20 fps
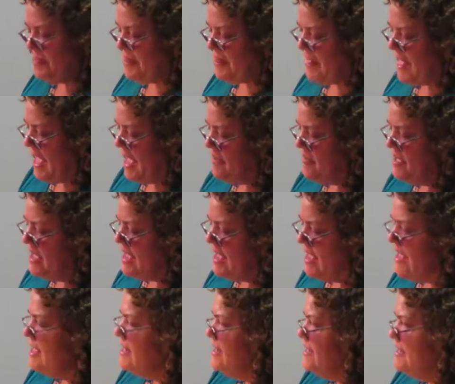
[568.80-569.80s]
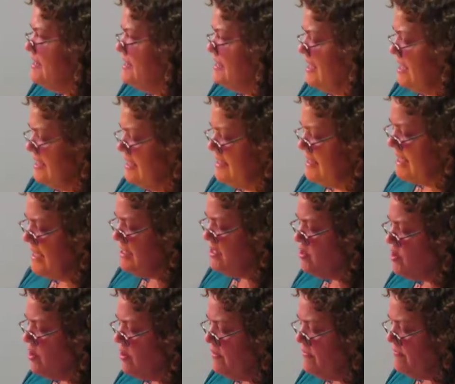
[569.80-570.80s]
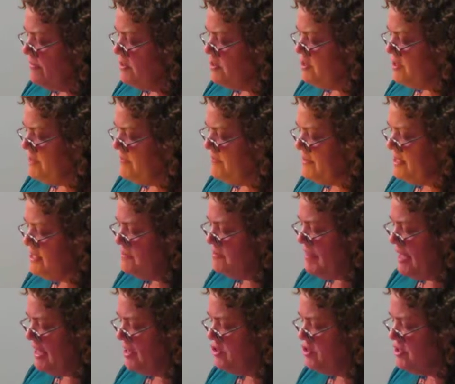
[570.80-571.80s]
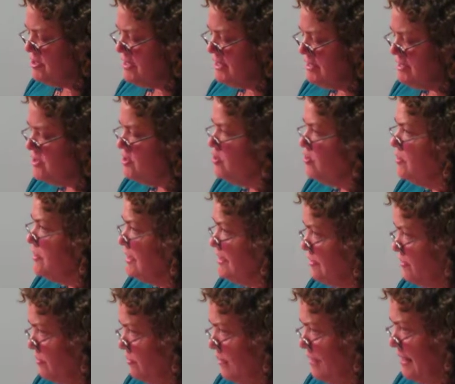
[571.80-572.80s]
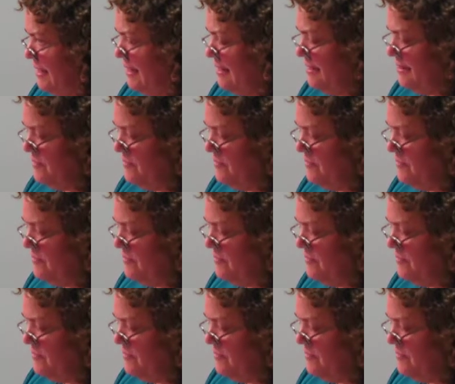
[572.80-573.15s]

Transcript: Okay, its coefficient of expansion is 33.